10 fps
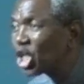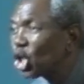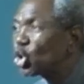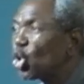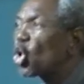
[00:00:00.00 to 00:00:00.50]

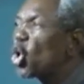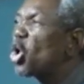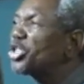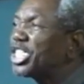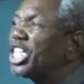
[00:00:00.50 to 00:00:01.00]
To
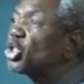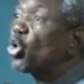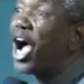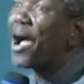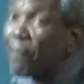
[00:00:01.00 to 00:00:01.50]
cause it to
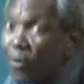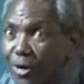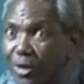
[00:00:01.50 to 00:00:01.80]
happen.